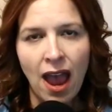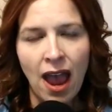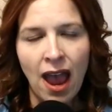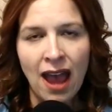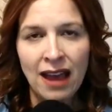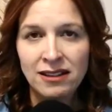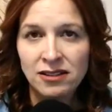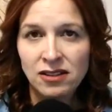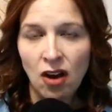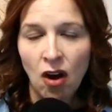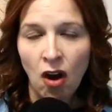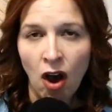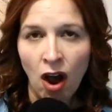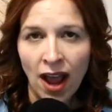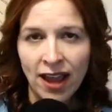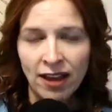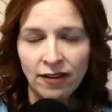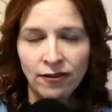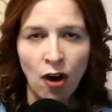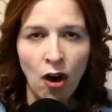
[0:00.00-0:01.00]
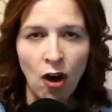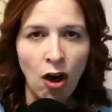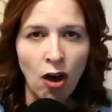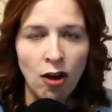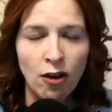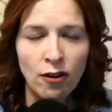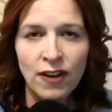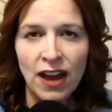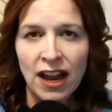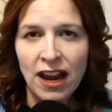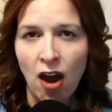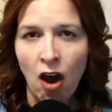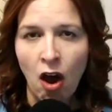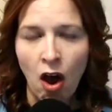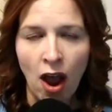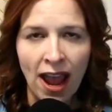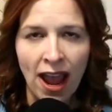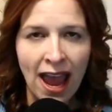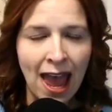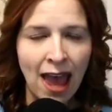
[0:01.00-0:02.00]
as I evolve and
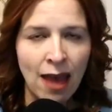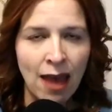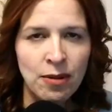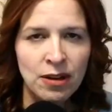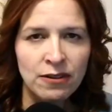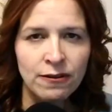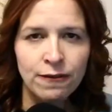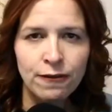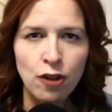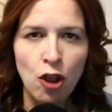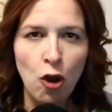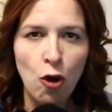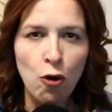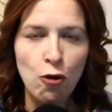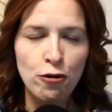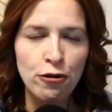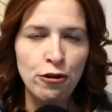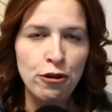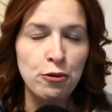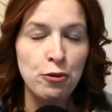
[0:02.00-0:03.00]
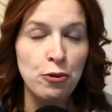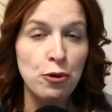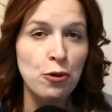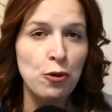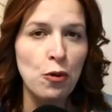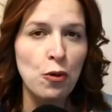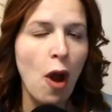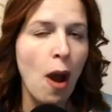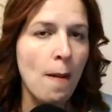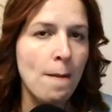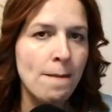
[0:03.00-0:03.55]
I ebb and flow through